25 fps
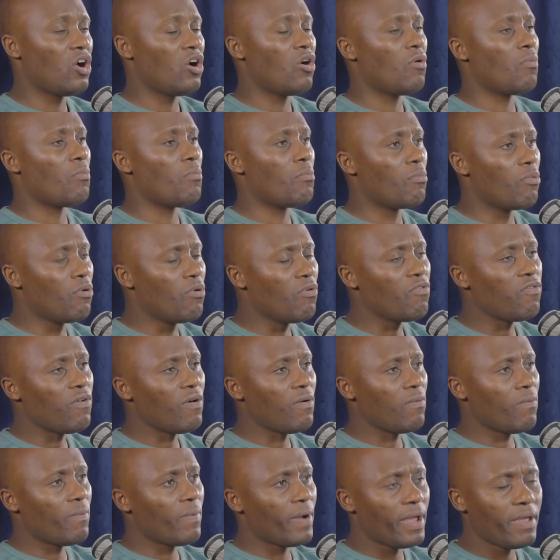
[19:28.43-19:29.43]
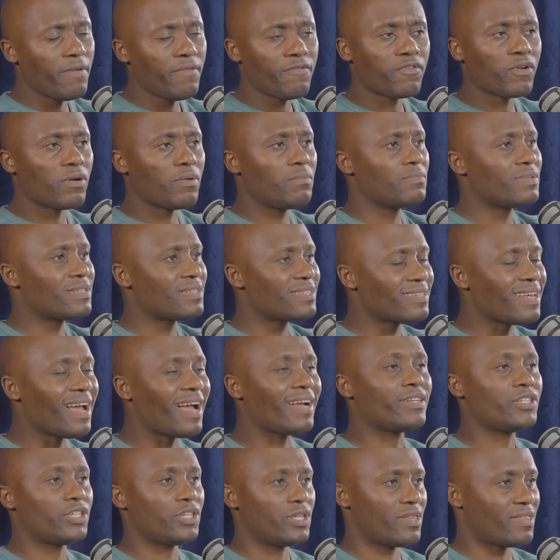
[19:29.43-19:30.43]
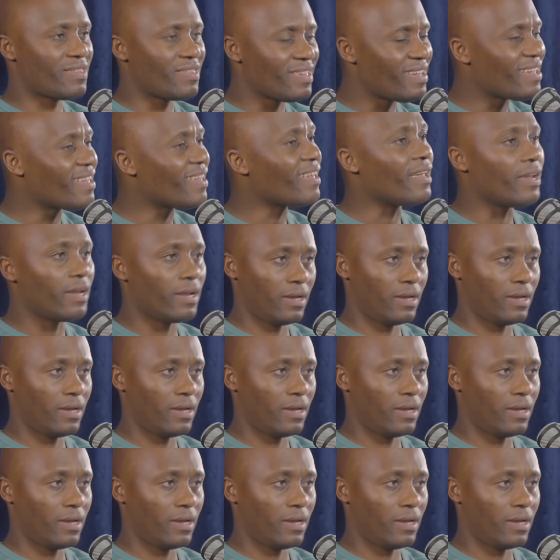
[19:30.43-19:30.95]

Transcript: Move away from such thinking.